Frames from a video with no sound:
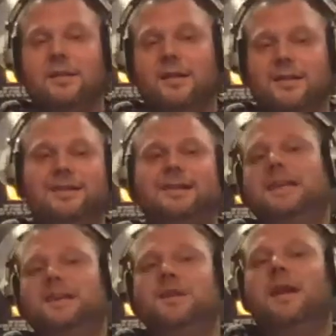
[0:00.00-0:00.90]
a
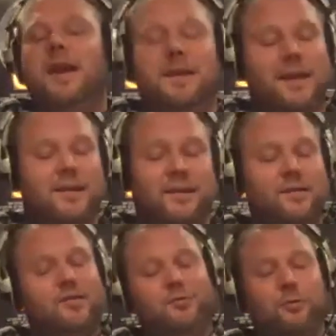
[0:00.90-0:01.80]
DJ. And this
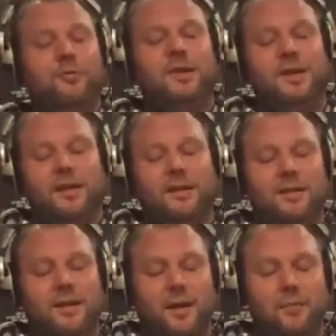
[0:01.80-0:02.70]
is truly
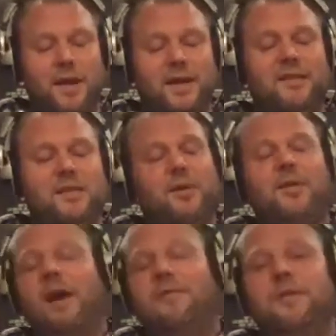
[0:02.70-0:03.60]
amazing,
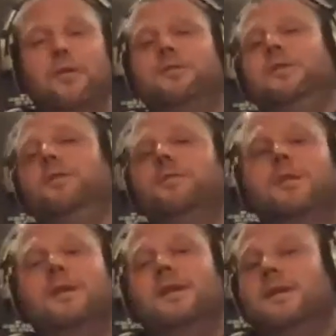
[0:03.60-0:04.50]
brother. I've known you
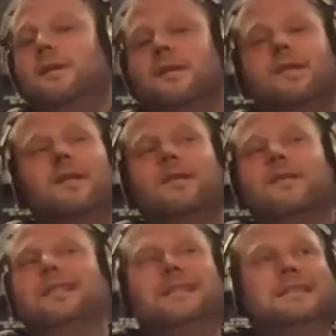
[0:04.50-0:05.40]

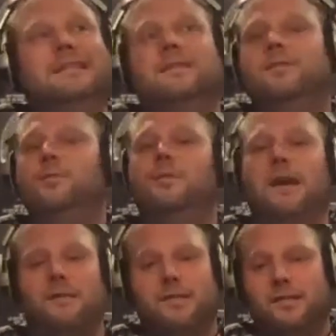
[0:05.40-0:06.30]
since
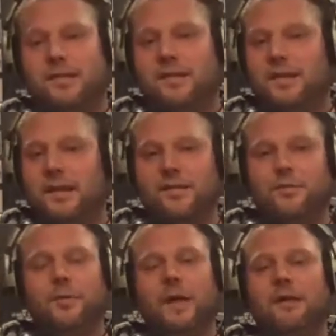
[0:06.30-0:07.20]
2006,
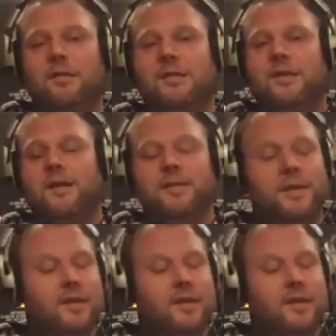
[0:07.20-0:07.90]
2007.